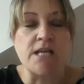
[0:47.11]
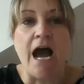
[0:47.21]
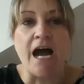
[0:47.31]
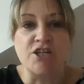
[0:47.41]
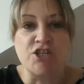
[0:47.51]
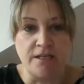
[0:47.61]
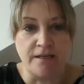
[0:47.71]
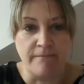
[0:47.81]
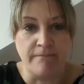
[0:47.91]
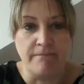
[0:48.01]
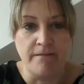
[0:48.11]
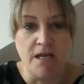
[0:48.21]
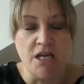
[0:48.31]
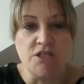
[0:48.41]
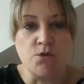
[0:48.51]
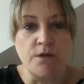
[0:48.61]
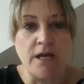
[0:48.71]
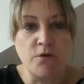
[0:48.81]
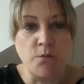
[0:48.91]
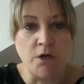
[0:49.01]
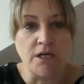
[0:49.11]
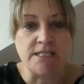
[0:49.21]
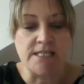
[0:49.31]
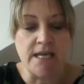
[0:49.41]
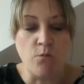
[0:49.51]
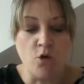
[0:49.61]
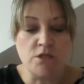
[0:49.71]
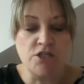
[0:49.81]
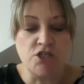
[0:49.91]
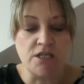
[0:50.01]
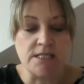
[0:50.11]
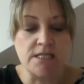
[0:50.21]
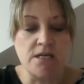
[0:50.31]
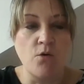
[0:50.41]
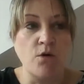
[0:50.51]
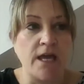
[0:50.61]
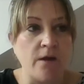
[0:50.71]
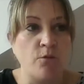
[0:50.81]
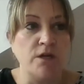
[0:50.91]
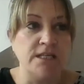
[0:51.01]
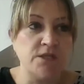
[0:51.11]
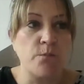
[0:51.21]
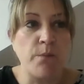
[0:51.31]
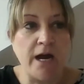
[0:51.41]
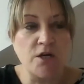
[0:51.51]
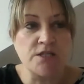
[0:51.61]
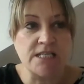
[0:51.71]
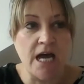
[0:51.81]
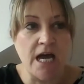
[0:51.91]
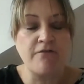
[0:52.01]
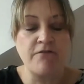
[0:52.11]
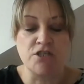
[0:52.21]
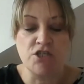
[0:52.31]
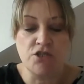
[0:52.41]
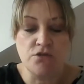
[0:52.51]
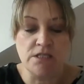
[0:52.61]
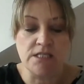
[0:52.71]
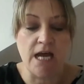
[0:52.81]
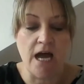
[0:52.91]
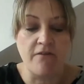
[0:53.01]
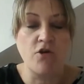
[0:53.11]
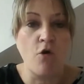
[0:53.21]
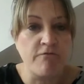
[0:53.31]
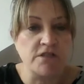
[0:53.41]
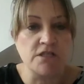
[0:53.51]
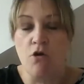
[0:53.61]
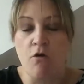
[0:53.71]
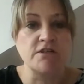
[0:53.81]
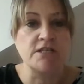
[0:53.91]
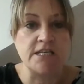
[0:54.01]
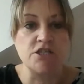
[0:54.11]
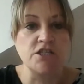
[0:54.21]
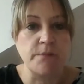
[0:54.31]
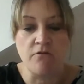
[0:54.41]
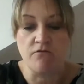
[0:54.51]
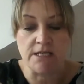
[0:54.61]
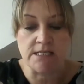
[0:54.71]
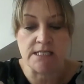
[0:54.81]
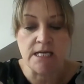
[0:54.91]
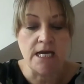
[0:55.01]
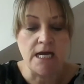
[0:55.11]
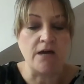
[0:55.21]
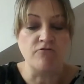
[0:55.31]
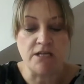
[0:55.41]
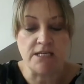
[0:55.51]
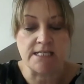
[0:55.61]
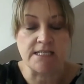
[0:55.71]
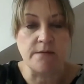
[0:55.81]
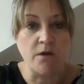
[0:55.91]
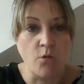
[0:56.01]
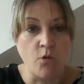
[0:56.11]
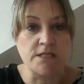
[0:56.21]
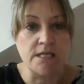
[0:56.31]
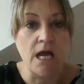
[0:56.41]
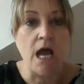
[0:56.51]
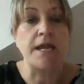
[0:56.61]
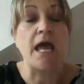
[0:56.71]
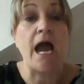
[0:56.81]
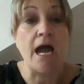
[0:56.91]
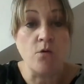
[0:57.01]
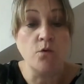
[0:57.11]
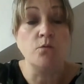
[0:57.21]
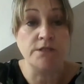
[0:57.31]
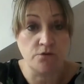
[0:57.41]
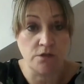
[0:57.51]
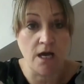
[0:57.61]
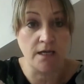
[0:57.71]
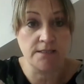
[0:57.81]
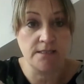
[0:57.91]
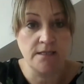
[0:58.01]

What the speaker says: action. So in other words, it wasn't just, okay, we need to empower staff and students to have confident conversations about race and racism. It was, and how will we do that?